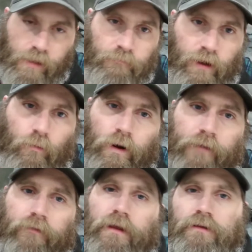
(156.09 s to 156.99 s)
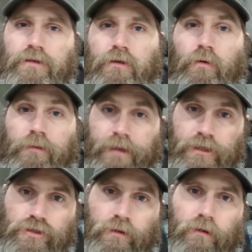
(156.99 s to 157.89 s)
But whatever you do, you want to
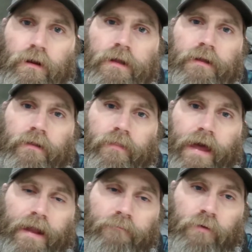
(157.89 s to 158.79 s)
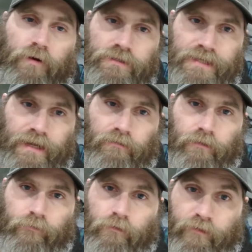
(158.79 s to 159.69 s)
make sure that particularly
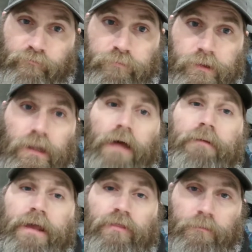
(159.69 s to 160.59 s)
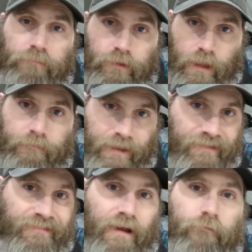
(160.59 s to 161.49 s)
if you have plumbing, the plumbing
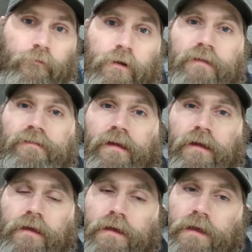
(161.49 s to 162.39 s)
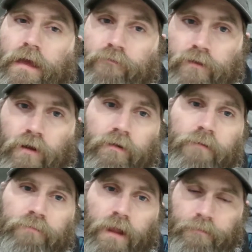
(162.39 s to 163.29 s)
is not freezing. If you don't
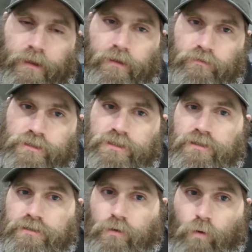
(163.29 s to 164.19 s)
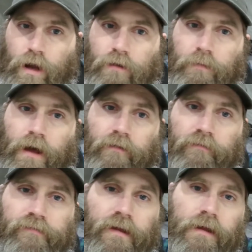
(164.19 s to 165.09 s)
have plumbing and you're just using water
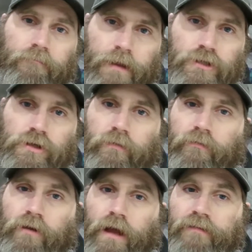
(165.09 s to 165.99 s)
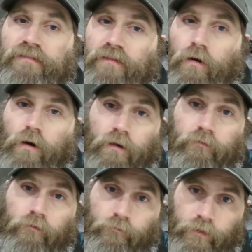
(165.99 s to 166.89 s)
bottles, make sure they're not so
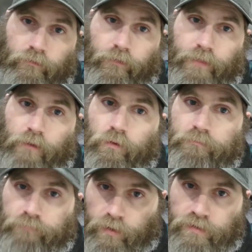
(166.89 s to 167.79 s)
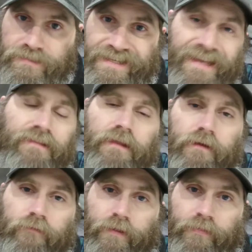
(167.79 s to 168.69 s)
overfilled that they would burst in the
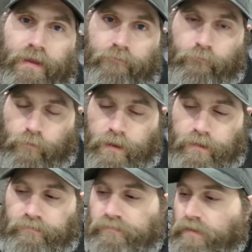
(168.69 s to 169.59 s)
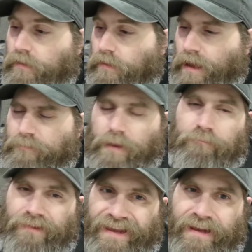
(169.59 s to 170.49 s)
event they freeze. I'm not
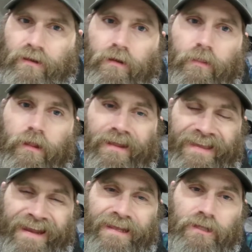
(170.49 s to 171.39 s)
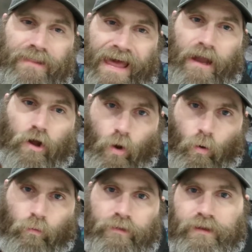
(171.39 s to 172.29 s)
planning on getting that
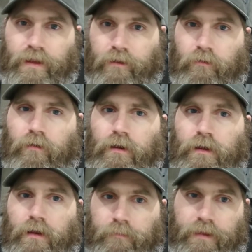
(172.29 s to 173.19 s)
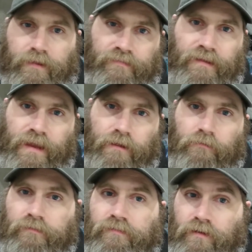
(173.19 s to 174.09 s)
cold in here because the
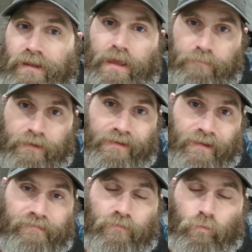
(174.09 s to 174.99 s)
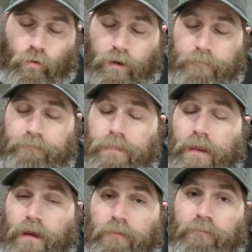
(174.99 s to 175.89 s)
heater is going to keep it nice and warm,
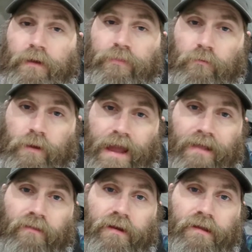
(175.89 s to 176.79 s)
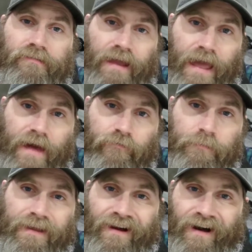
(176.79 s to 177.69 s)
but the reality is I have to
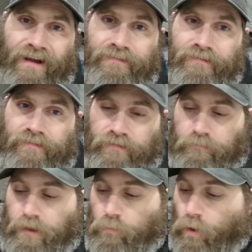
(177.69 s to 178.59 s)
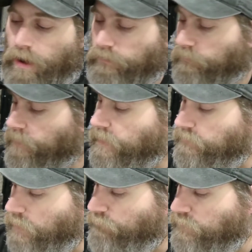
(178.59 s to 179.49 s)
be cognizant of my water.
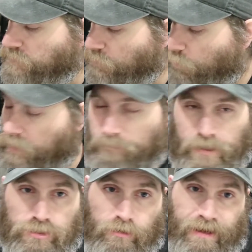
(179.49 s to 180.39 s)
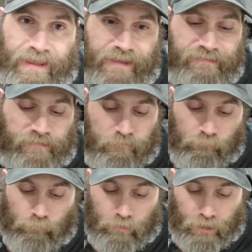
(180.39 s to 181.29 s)
Now, if I do want to make sure I get
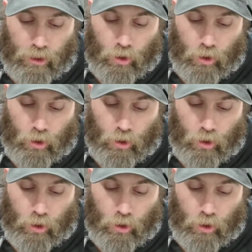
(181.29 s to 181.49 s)
some really